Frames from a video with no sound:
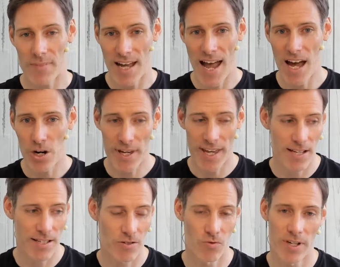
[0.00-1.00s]
how do we
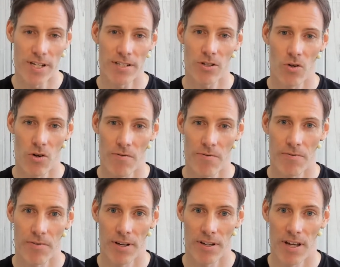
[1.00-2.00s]
get rid of
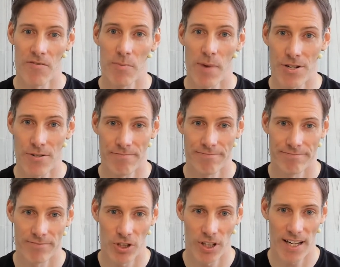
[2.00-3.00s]
inflammation?
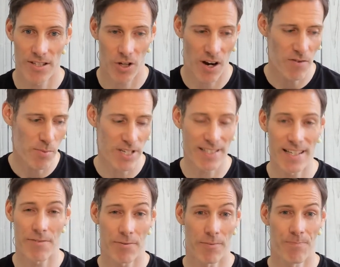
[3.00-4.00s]
Okay, so everybody's
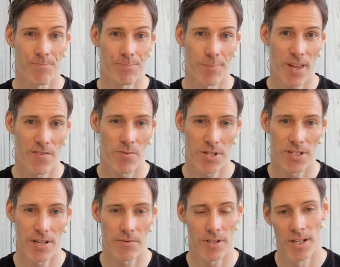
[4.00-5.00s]
different. Everybody's
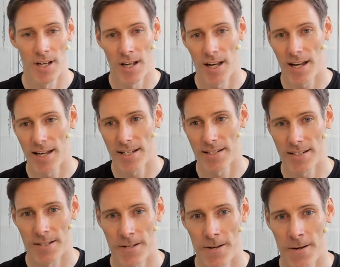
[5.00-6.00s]
different.
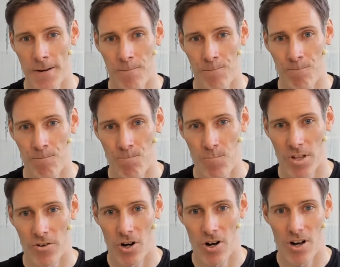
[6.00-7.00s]
And
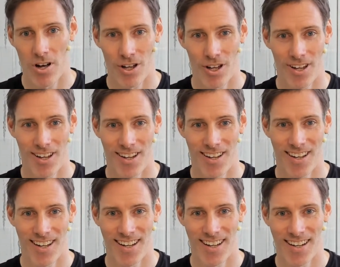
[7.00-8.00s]
there are,
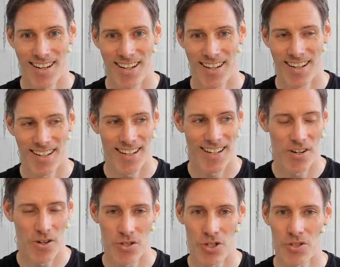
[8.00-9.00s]

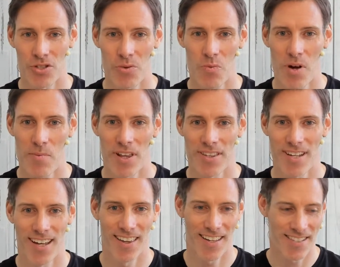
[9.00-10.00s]
there's some women
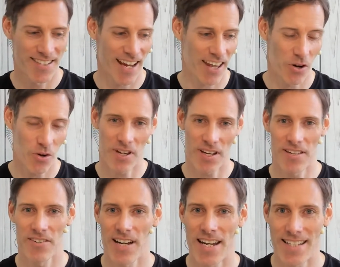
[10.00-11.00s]
that say
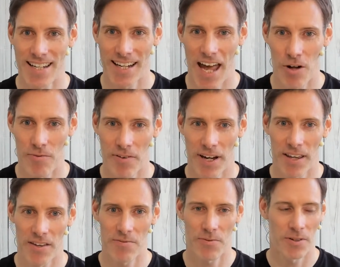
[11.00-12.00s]
they're eating
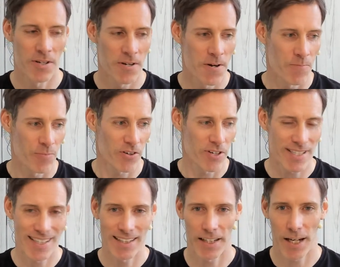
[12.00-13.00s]
healthy, they've they're
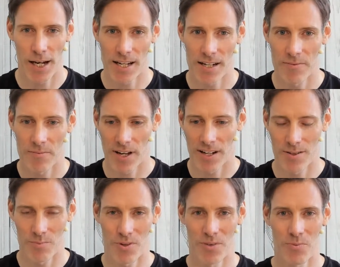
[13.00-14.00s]
eating clean,
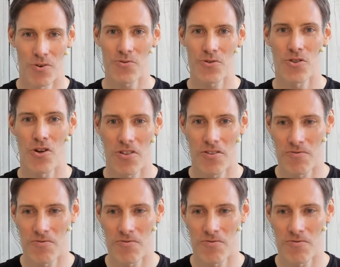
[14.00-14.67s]
and more often than not,